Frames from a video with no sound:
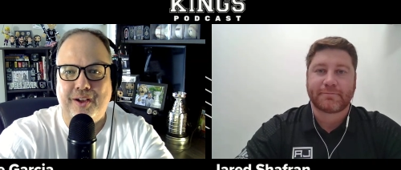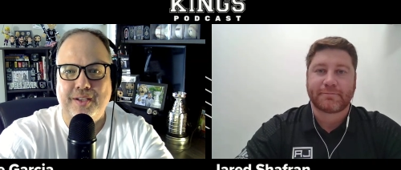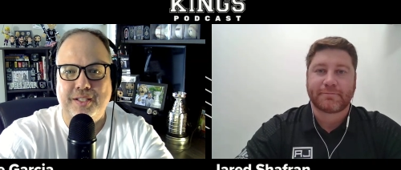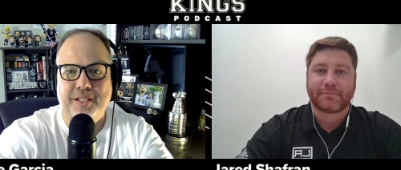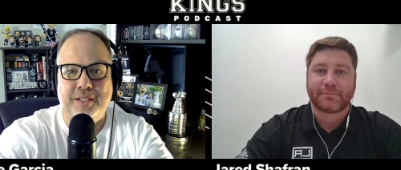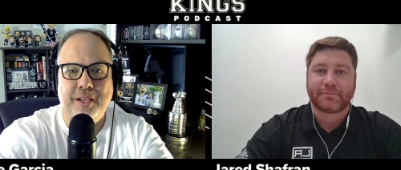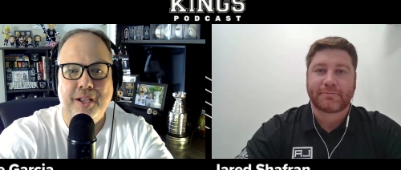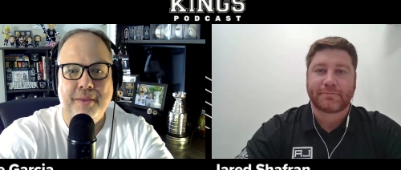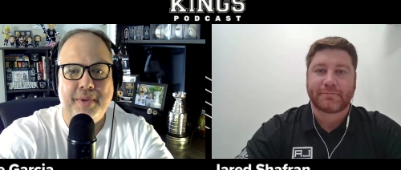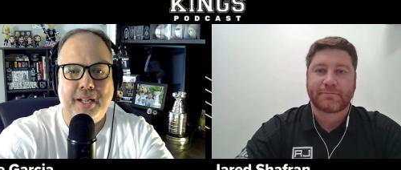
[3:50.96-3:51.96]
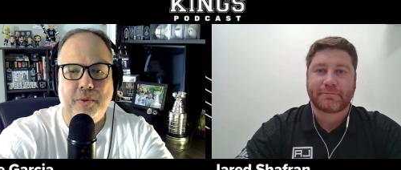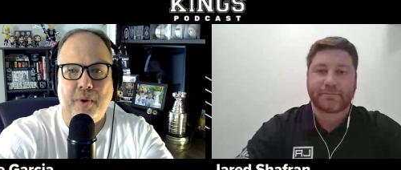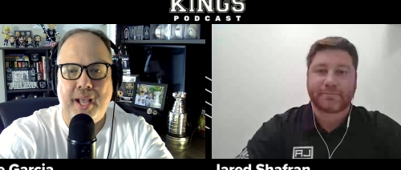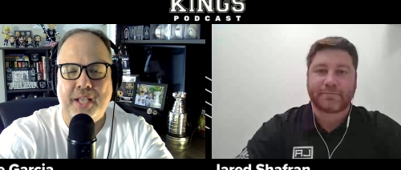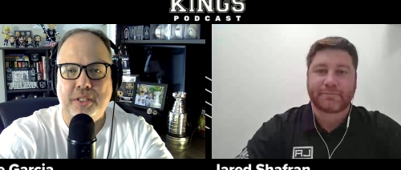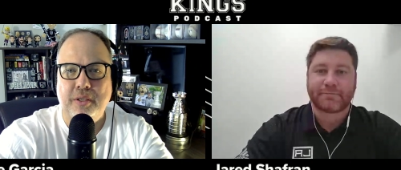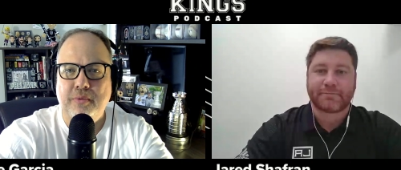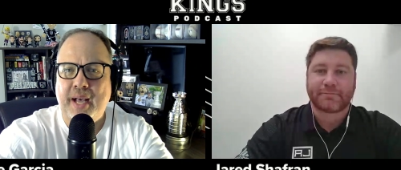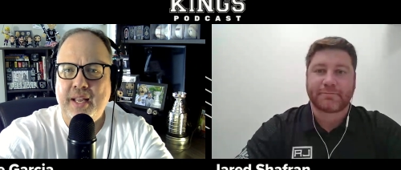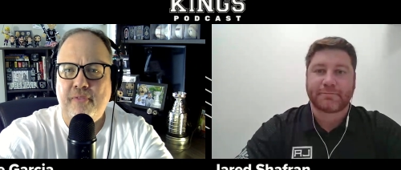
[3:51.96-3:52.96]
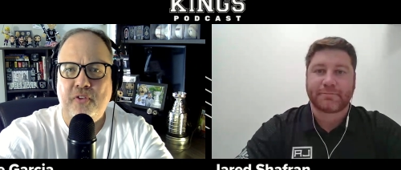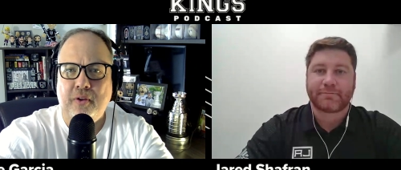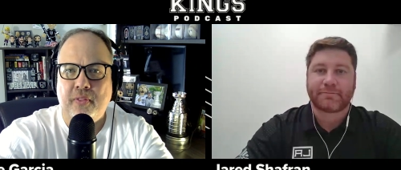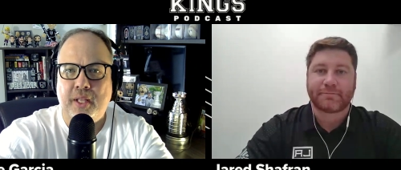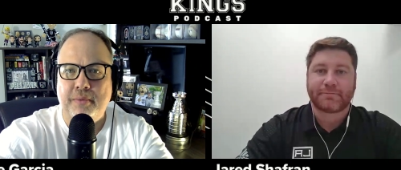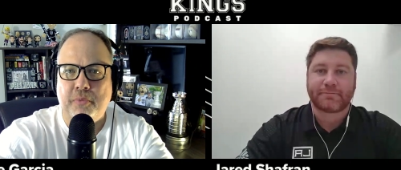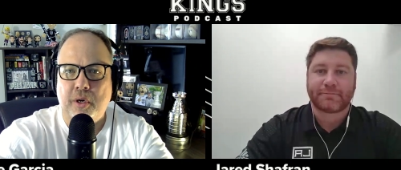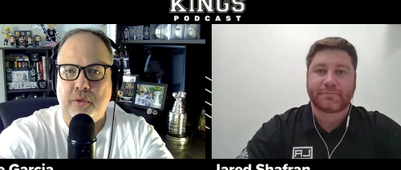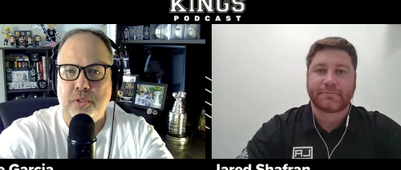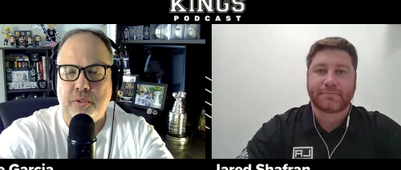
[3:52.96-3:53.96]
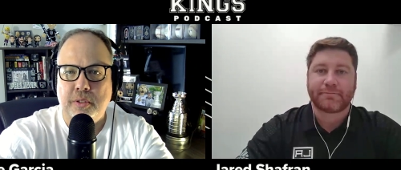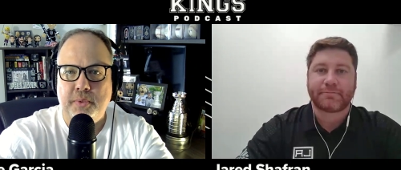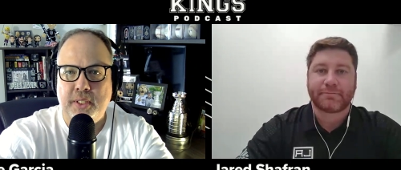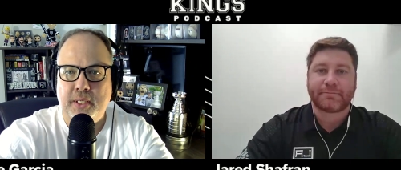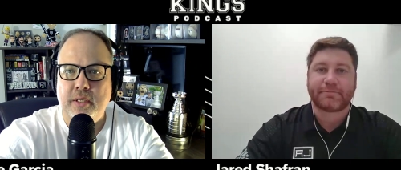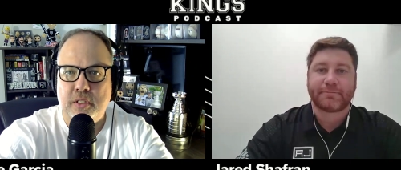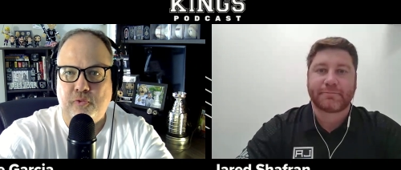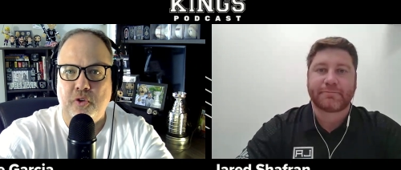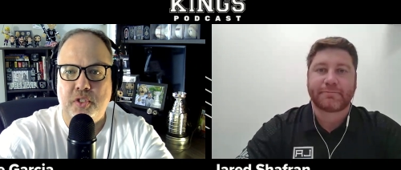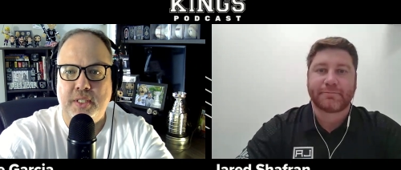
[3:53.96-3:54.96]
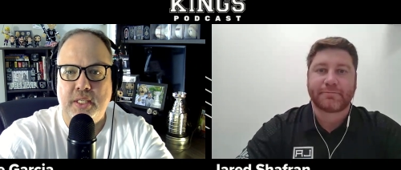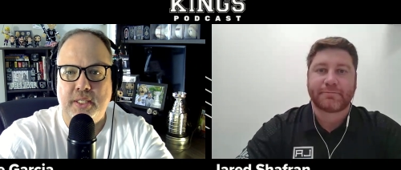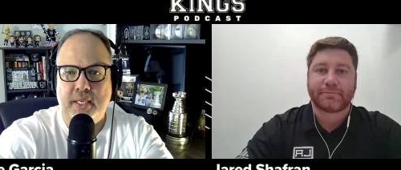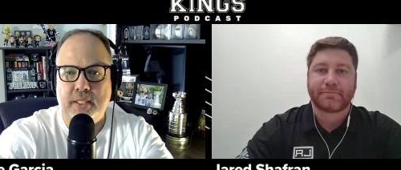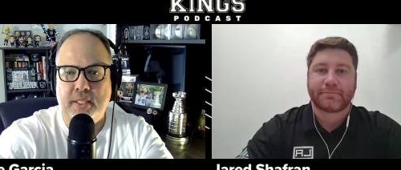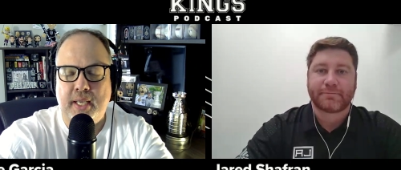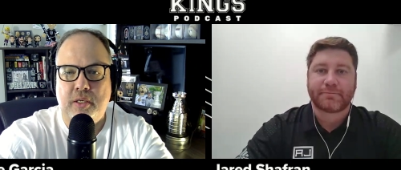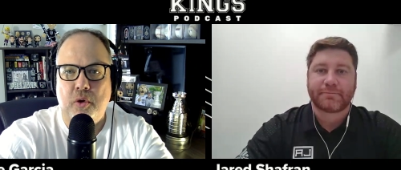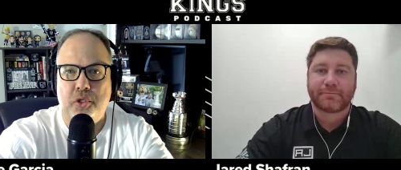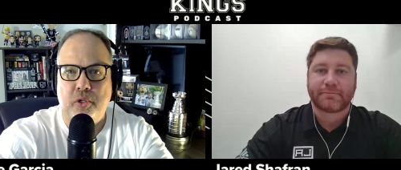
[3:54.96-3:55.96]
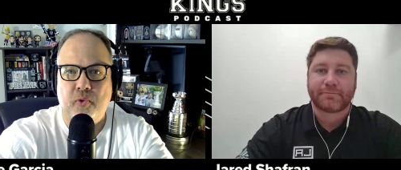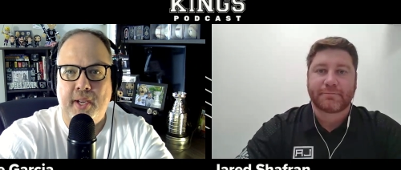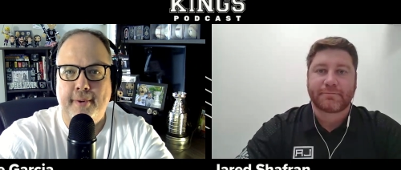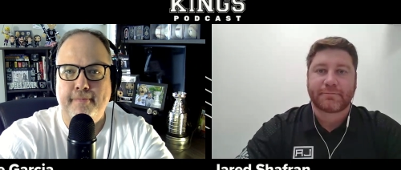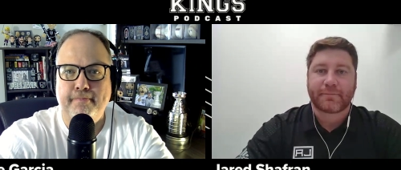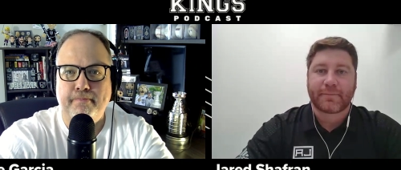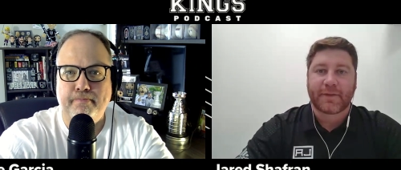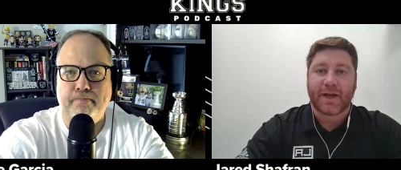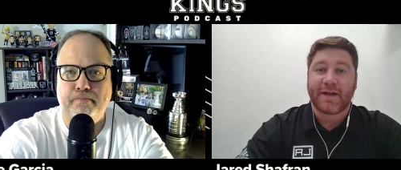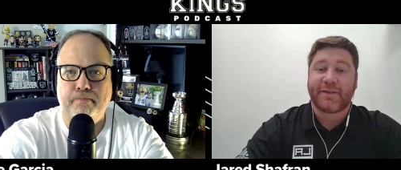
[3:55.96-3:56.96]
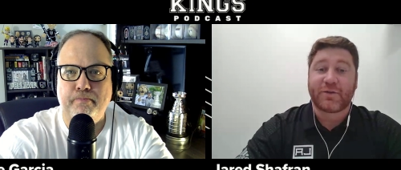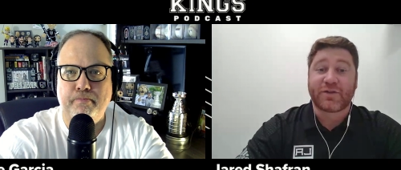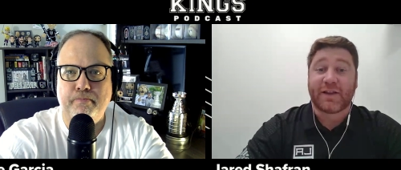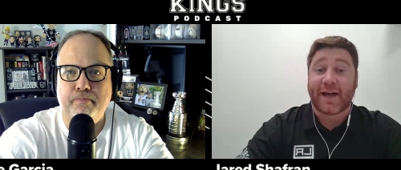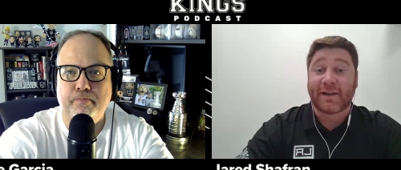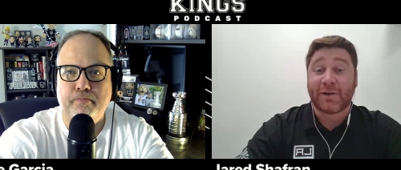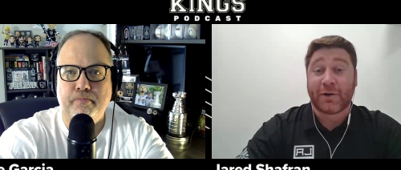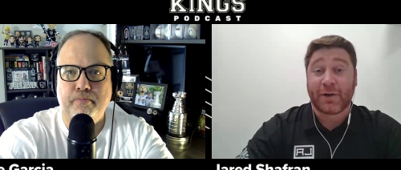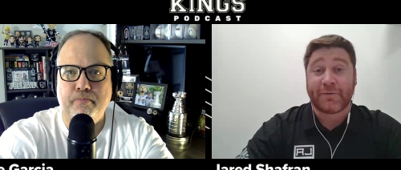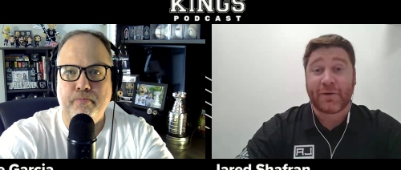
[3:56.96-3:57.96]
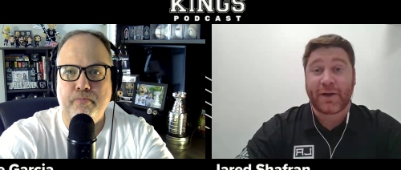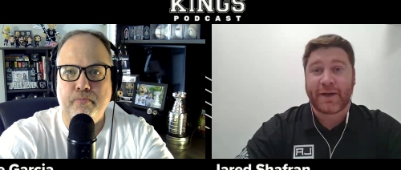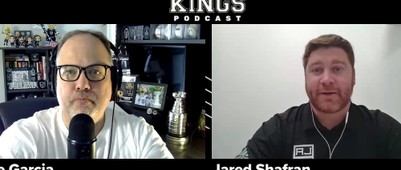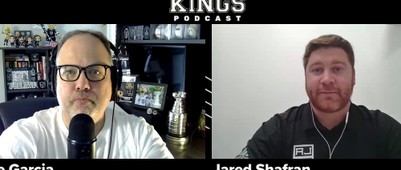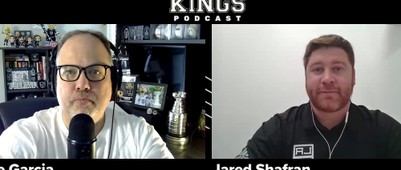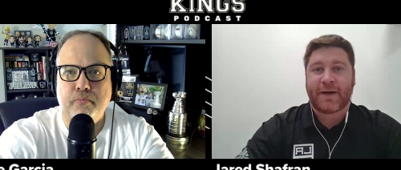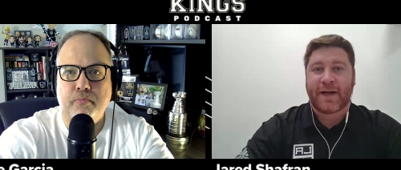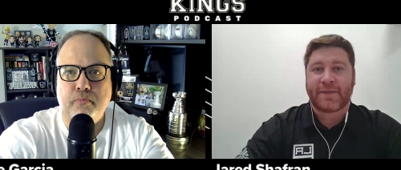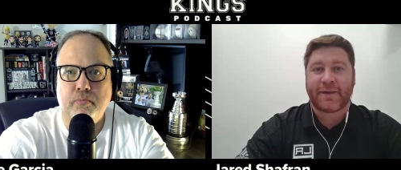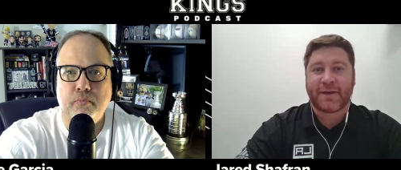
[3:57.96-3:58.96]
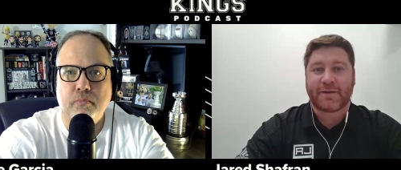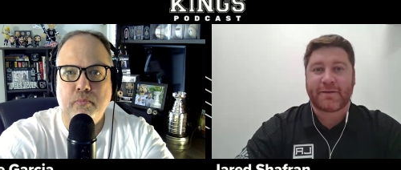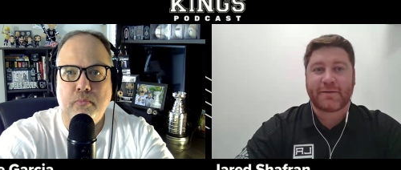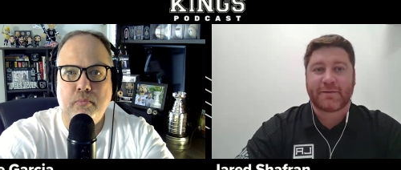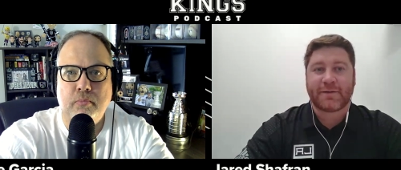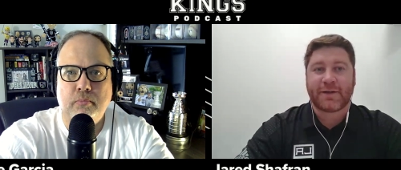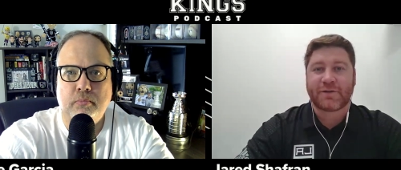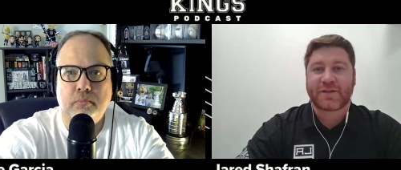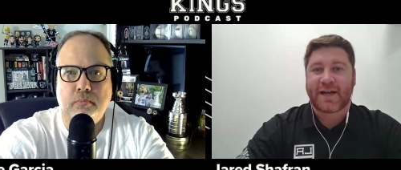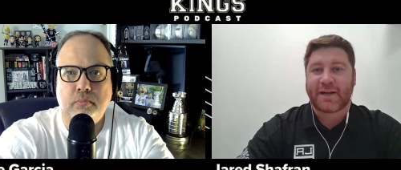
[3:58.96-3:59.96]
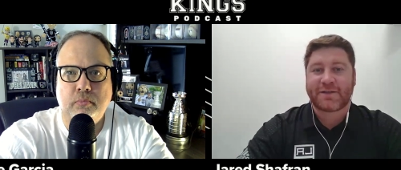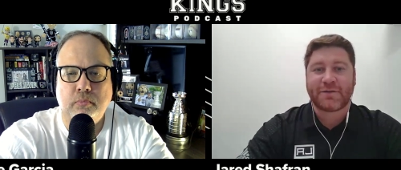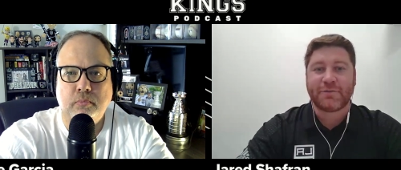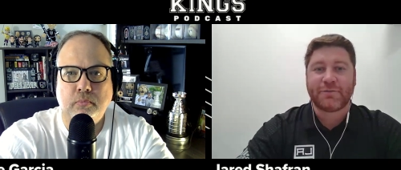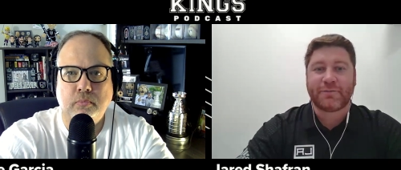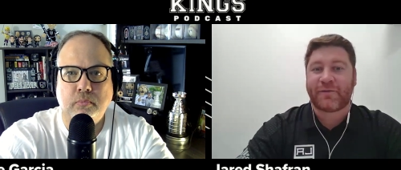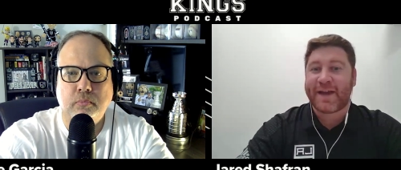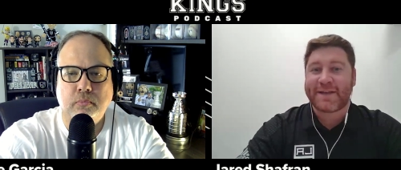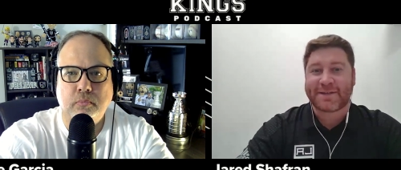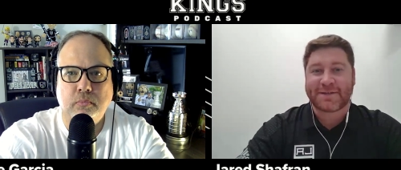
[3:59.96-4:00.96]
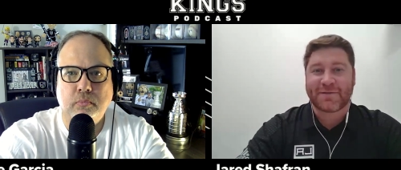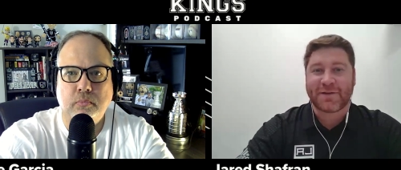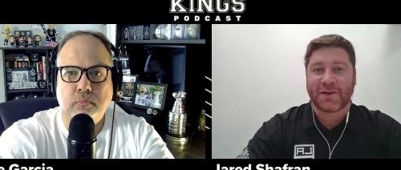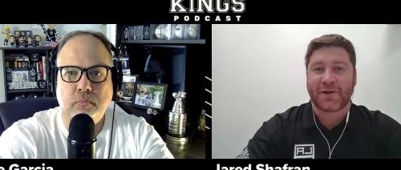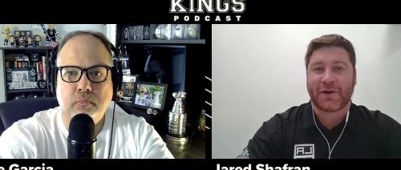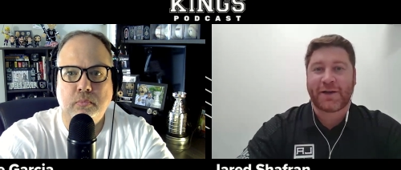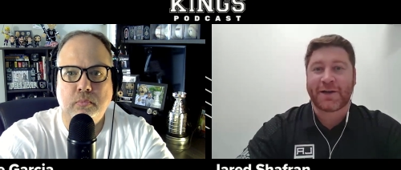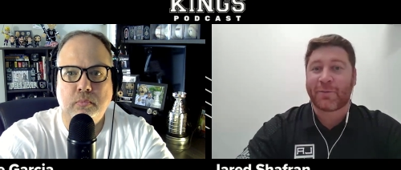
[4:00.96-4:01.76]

Speaker 1: losses. But I did want to ask you, how do you feel that Marco Sturm did in his first season as head coach of the Reign?
Speaker 2: I think there was a lot of learning for him. I think there's kind of two phases of the learning.